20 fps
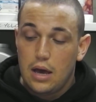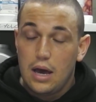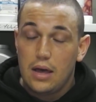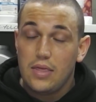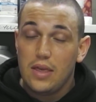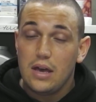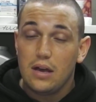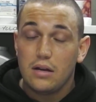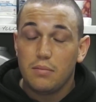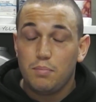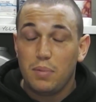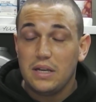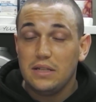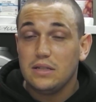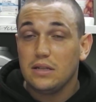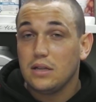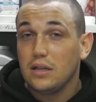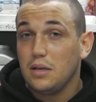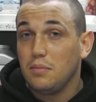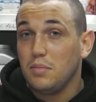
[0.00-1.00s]
and that
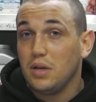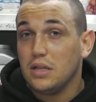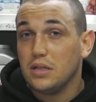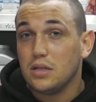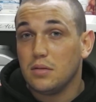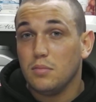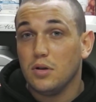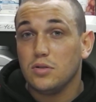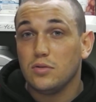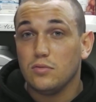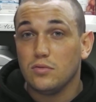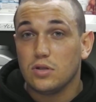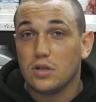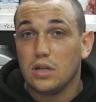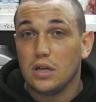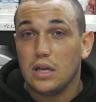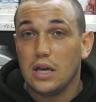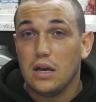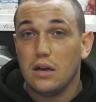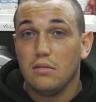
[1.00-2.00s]
basically means the muscles
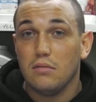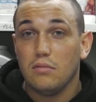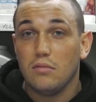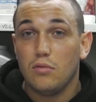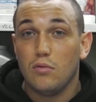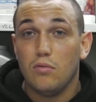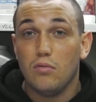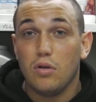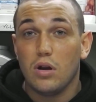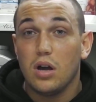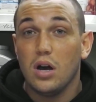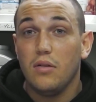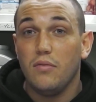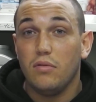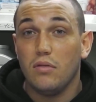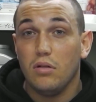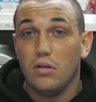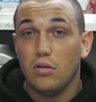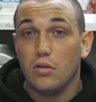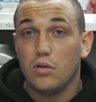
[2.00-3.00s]
can get or
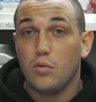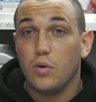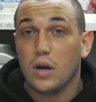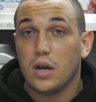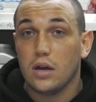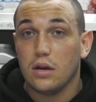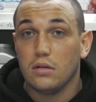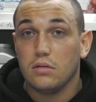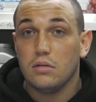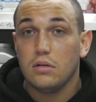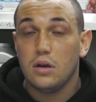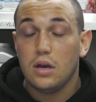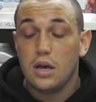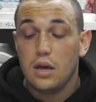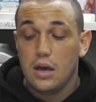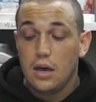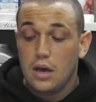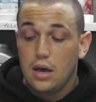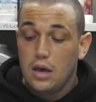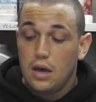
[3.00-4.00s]
recover a lot quicker.
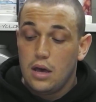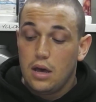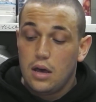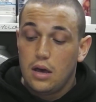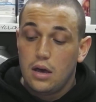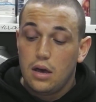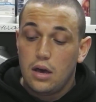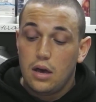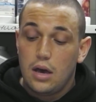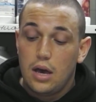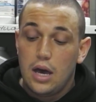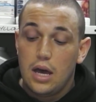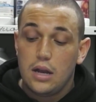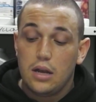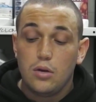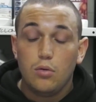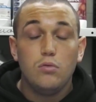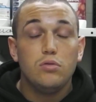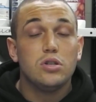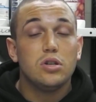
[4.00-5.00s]

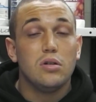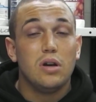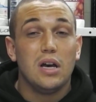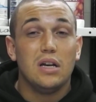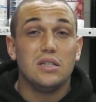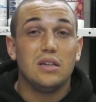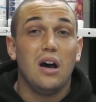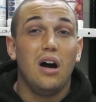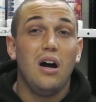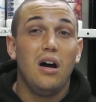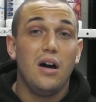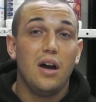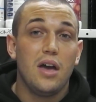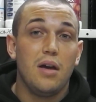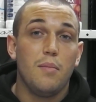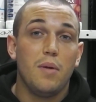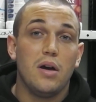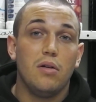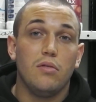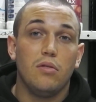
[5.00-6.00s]
And it also has a high
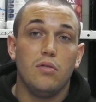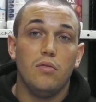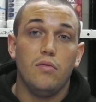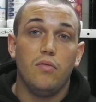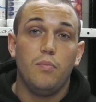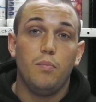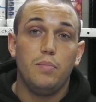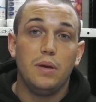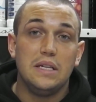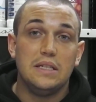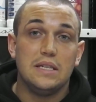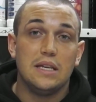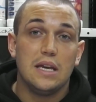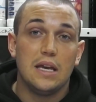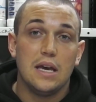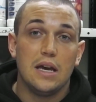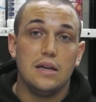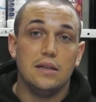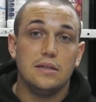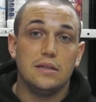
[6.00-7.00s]
amount of
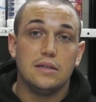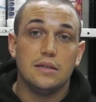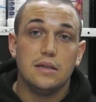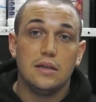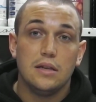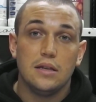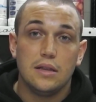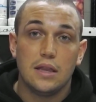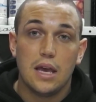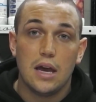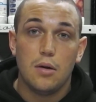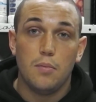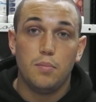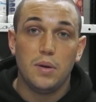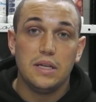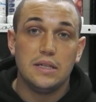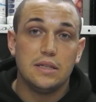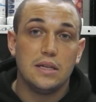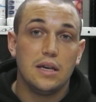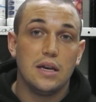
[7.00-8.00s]
BCAAs. Now,
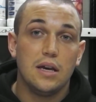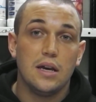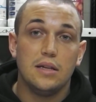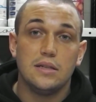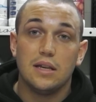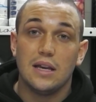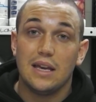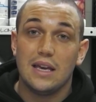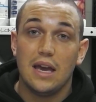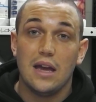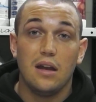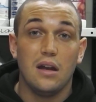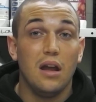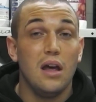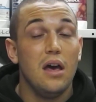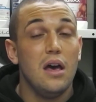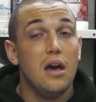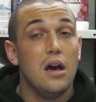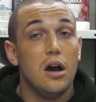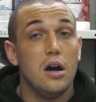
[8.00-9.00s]
BCAAs again
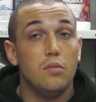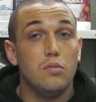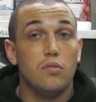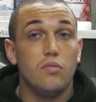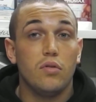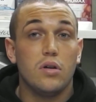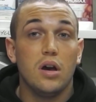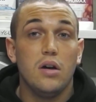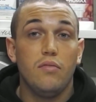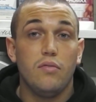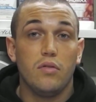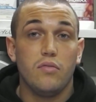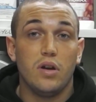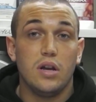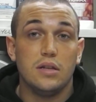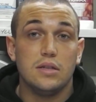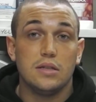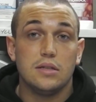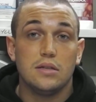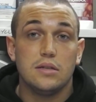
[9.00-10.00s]
help with recovery
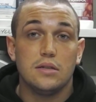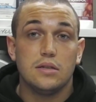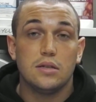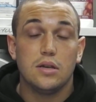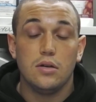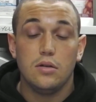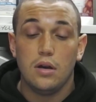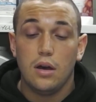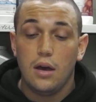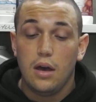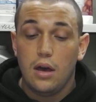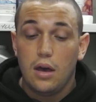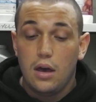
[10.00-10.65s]
rates, so